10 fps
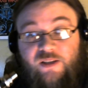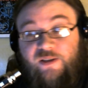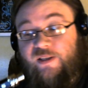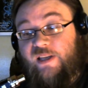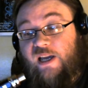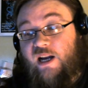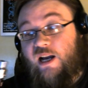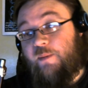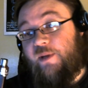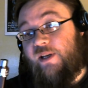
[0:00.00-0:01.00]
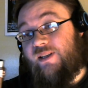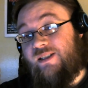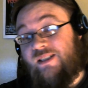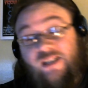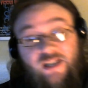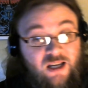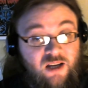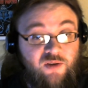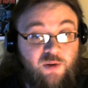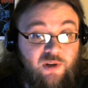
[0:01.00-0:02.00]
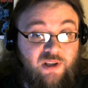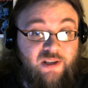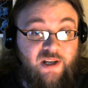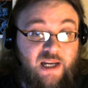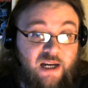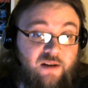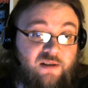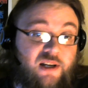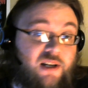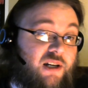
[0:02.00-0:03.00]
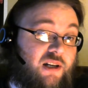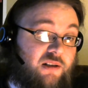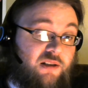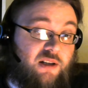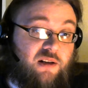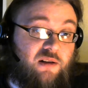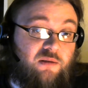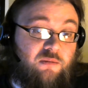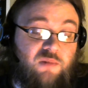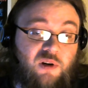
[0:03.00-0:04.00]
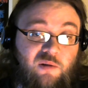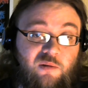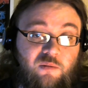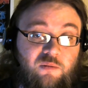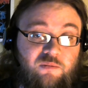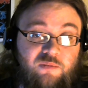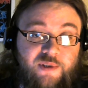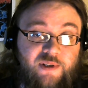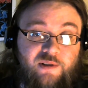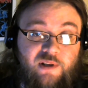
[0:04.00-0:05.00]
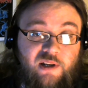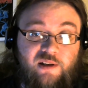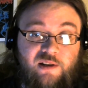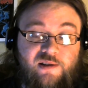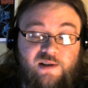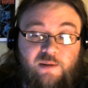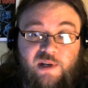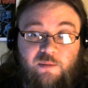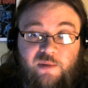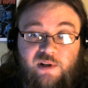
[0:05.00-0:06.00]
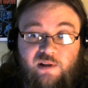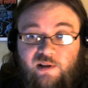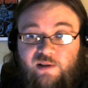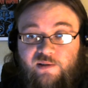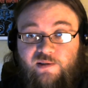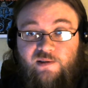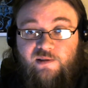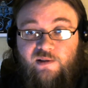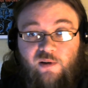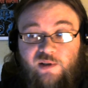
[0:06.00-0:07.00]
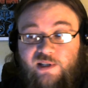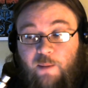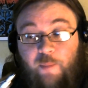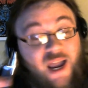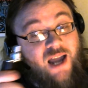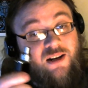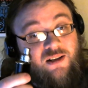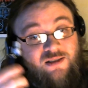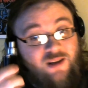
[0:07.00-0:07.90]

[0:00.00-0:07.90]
Other than that, I mean, if you really like kangertech, go get a subtank mini. It's, it's bad.